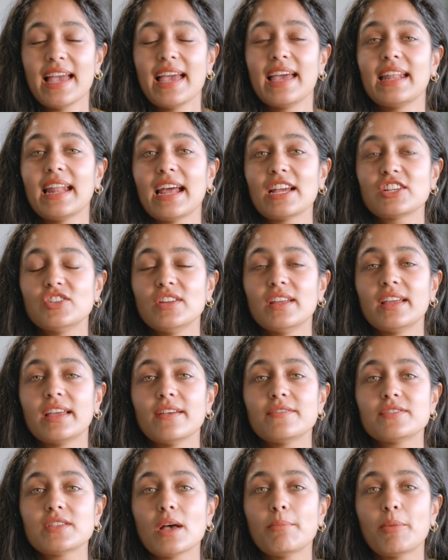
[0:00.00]
it actually
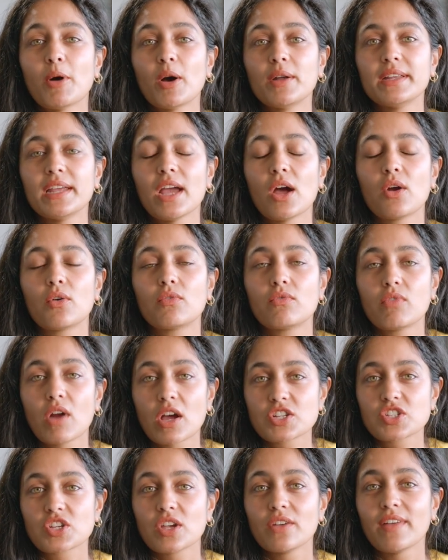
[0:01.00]
gives our body a
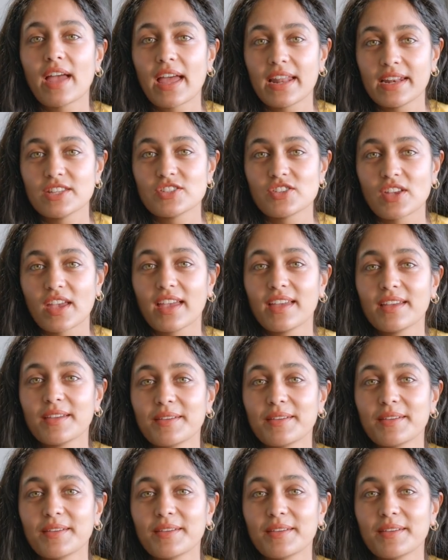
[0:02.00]
rush of energy.